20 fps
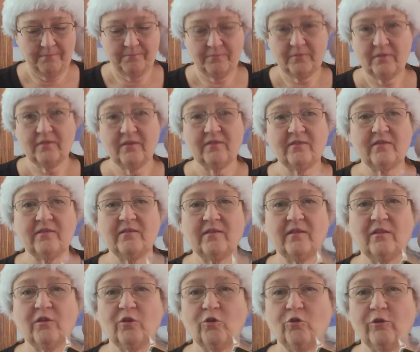This is
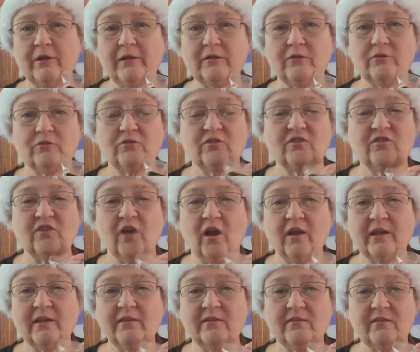a great little
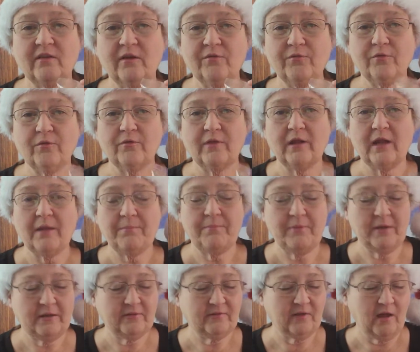stocking stuffer that I
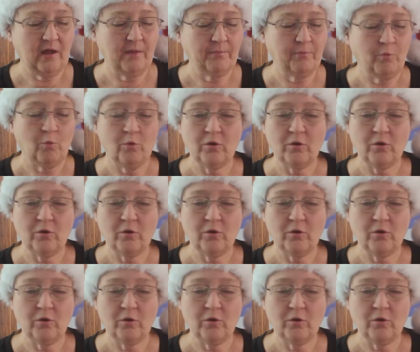picked up,